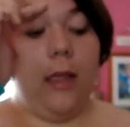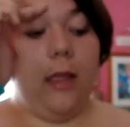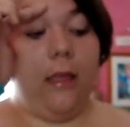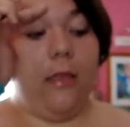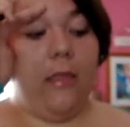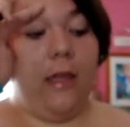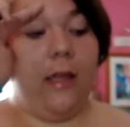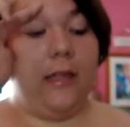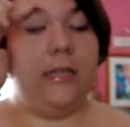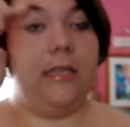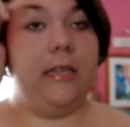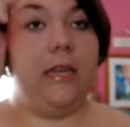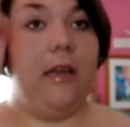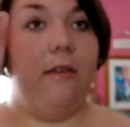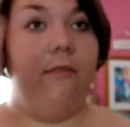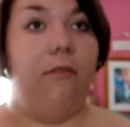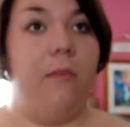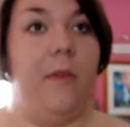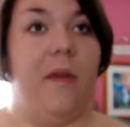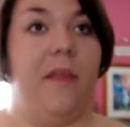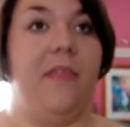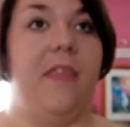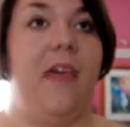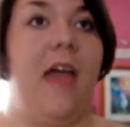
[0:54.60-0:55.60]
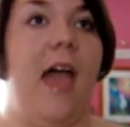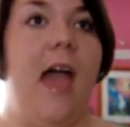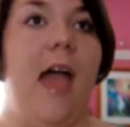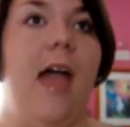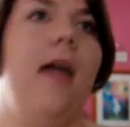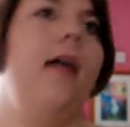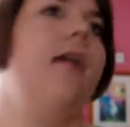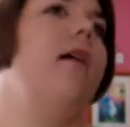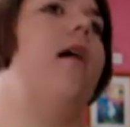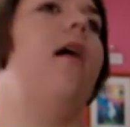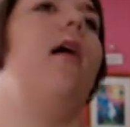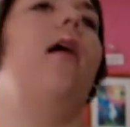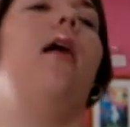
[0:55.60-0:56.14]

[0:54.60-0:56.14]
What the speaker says: that's enough about that.